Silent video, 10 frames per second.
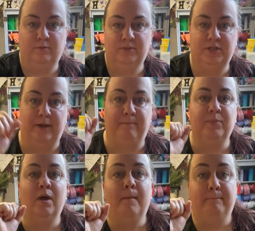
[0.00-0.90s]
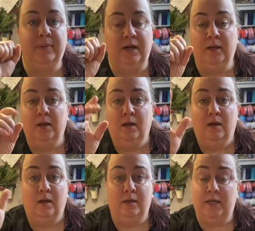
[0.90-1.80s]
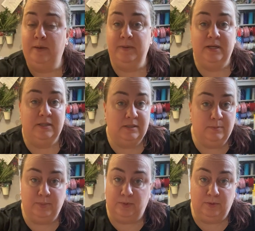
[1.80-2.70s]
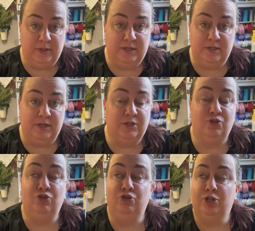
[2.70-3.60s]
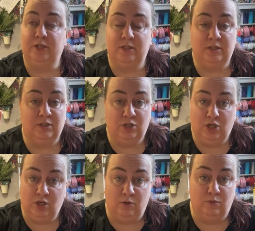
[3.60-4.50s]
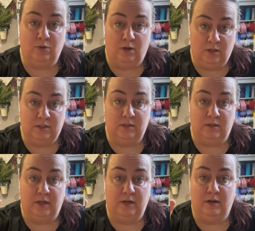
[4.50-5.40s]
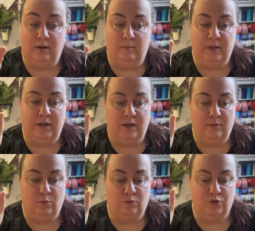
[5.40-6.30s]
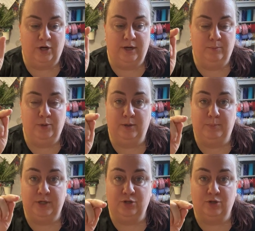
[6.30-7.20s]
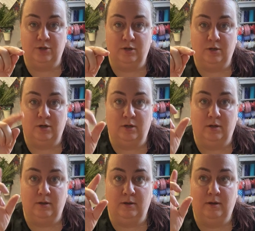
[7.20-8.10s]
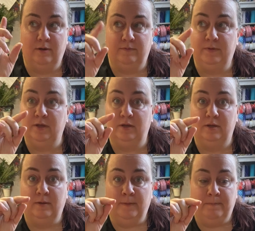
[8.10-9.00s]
stem. But keeping it simple is just as cute, honestly. And I will try and put a picture of the